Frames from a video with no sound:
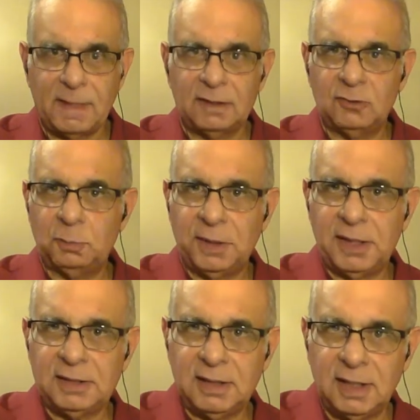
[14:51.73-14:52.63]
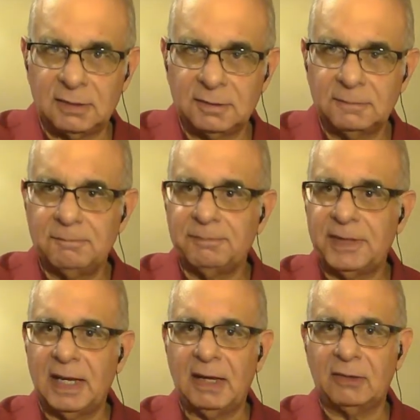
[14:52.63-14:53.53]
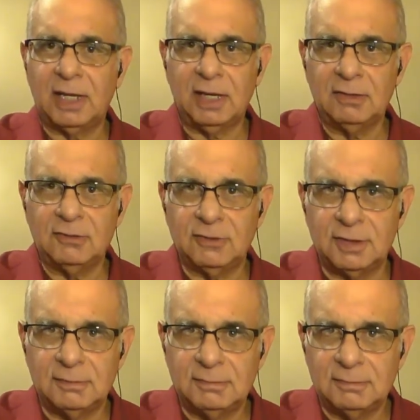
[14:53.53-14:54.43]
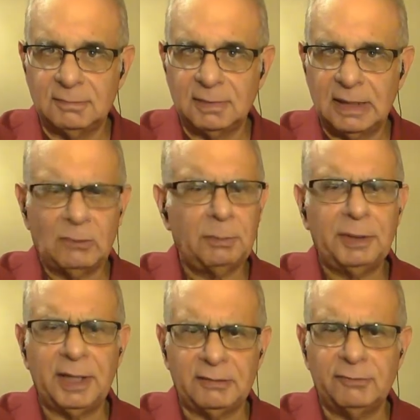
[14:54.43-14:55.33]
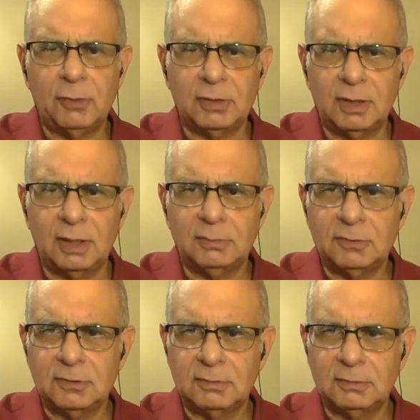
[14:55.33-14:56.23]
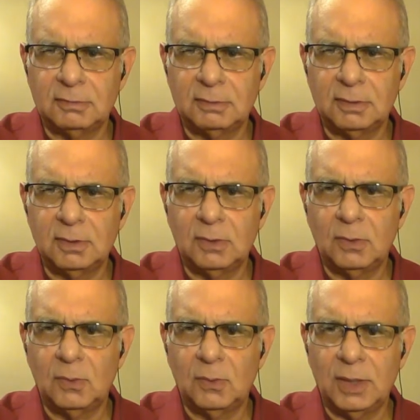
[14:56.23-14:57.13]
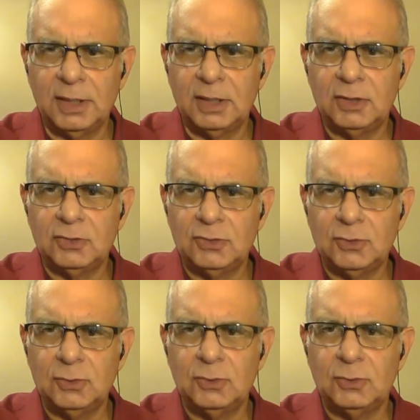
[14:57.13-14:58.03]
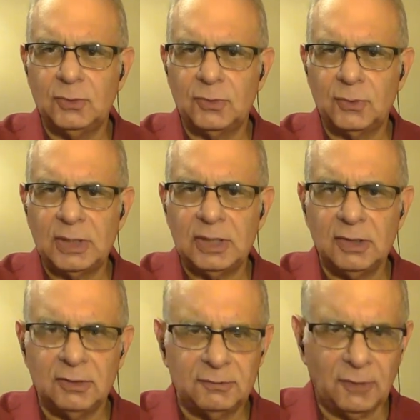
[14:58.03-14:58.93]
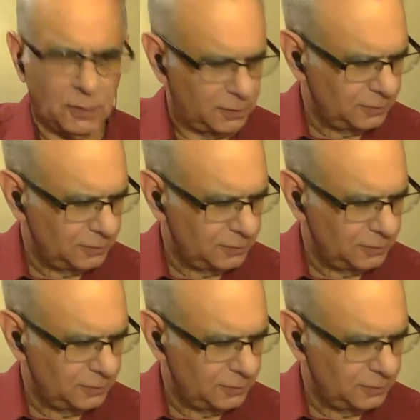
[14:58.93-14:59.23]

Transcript: let's play it together. I'll count us in and we'll play it 4 times. 1, 2, 3, 4.